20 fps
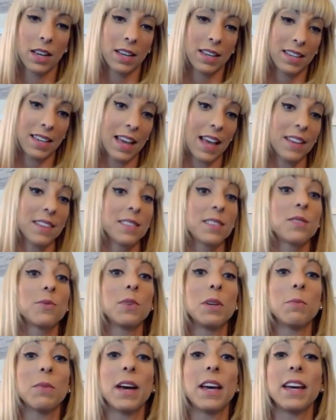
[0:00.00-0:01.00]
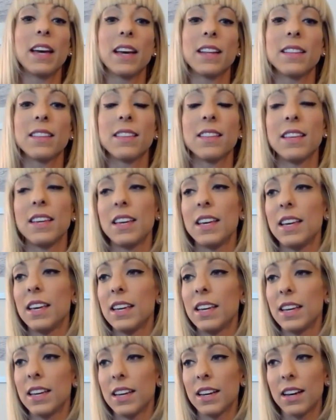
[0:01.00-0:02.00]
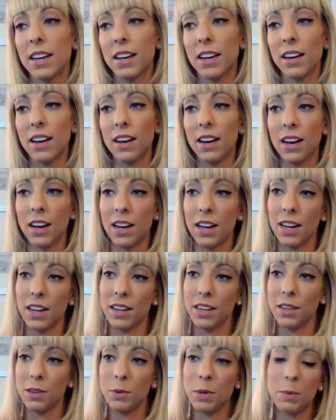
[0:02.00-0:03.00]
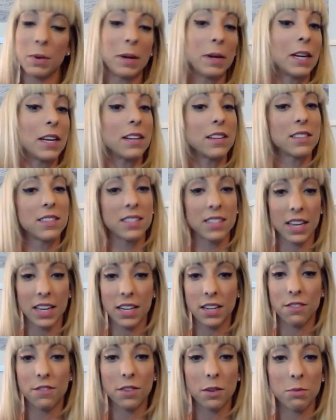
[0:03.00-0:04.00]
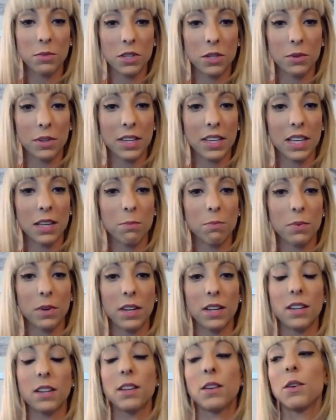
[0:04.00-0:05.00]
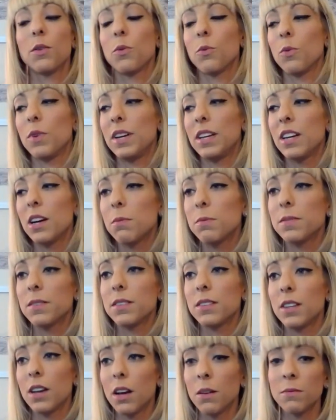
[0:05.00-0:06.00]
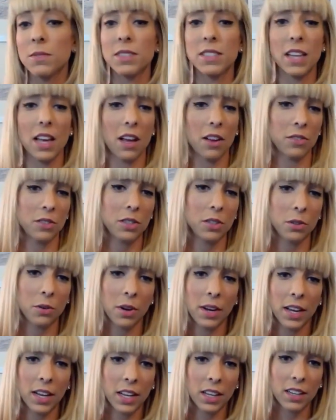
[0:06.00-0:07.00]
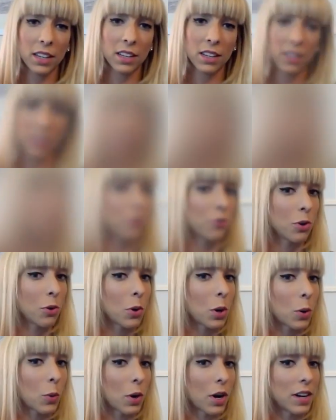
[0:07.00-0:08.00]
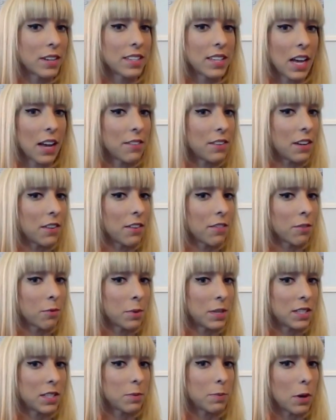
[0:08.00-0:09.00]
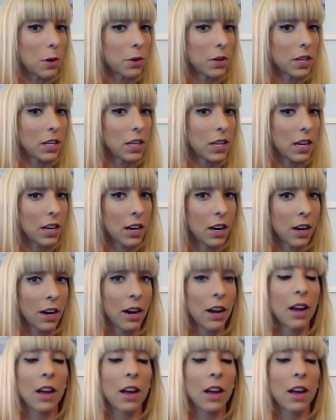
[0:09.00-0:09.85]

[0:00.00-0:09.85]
Yes, we might get we might get excited from doing it, but when it comes down to it, truer words have never been spoken here.